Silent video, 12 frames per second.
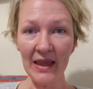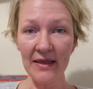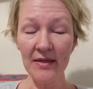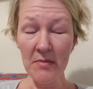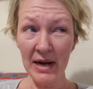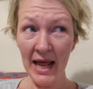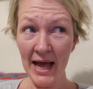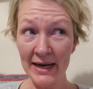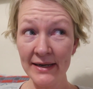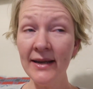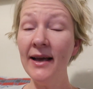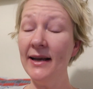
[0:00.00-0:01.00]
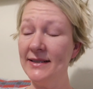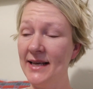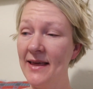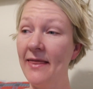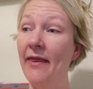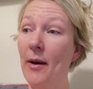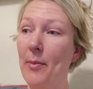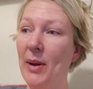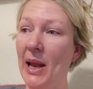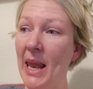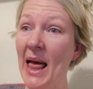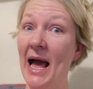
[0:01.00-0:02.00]
the plan, I say the
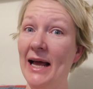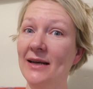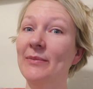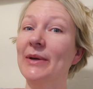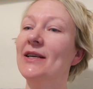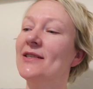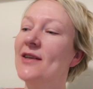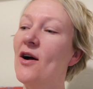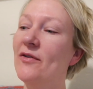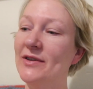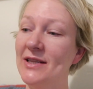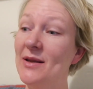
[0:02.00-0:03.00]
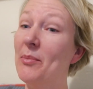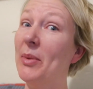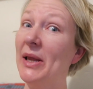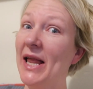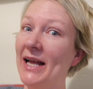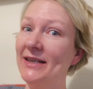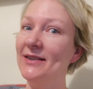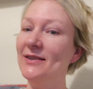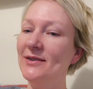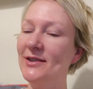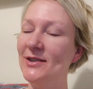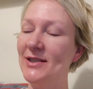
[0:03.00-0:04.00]
plan because often the
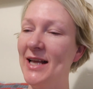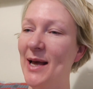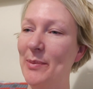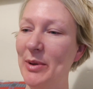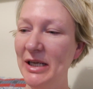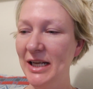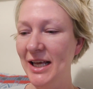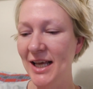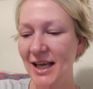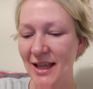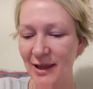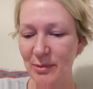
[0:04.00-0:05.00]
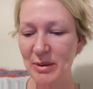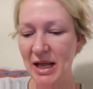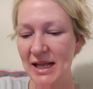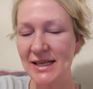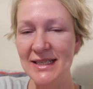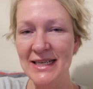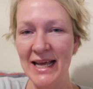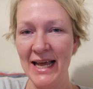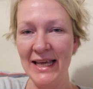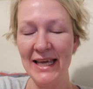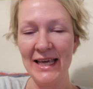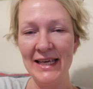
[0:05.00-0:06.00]
plan doesn't happen. The plan
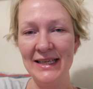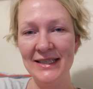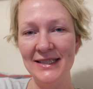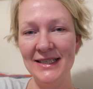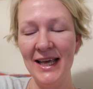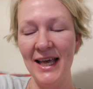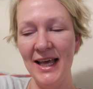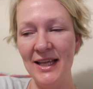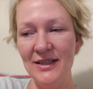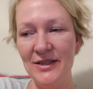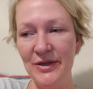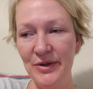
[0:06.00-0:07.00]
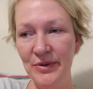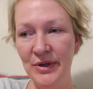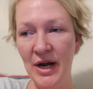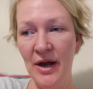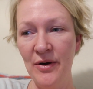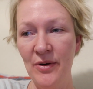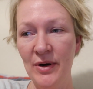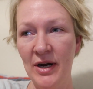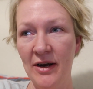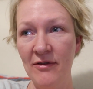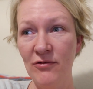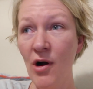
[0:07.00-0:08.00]
today is to go
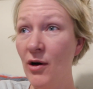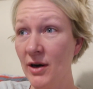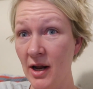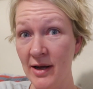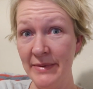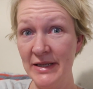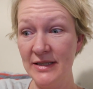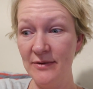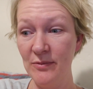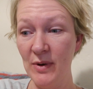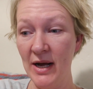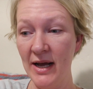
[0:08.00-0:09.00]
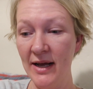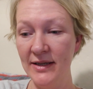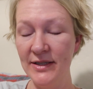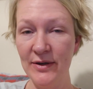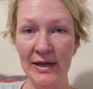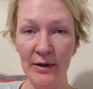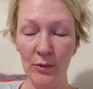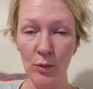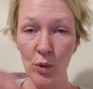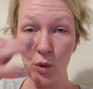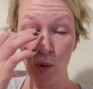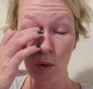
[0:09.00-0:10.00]
kind of rock climbing somewhere, do a little
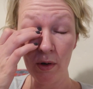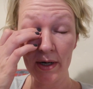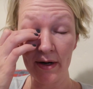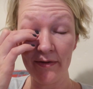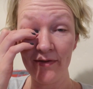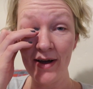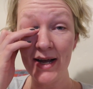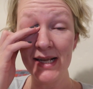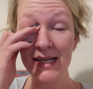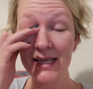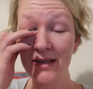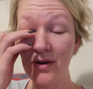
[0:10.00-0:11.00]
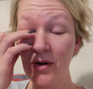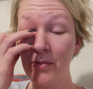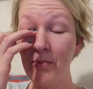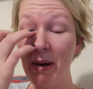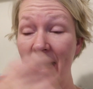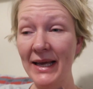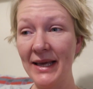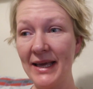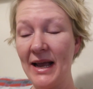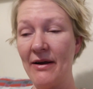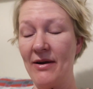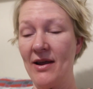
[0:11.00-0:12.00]
walk. I've finally got a back
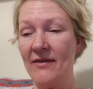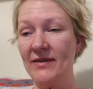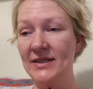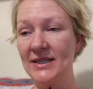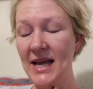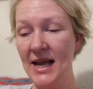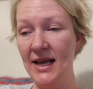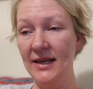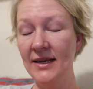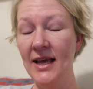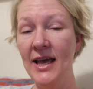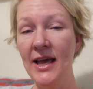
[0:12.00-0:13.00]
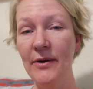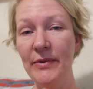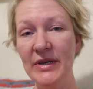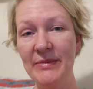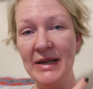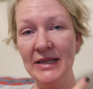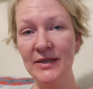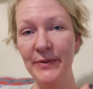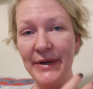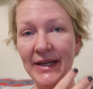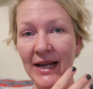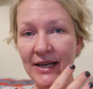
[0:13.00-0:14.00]
carrier for Stan, which means that
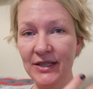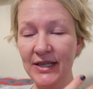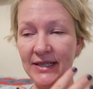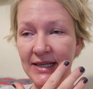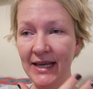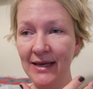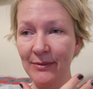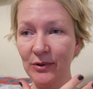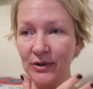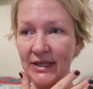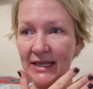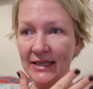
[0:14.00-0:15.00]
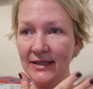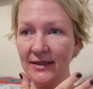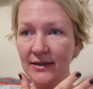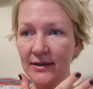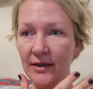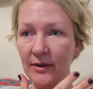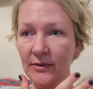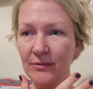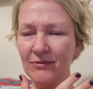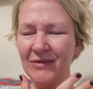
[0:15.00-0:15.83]
we can actually take him on decent, I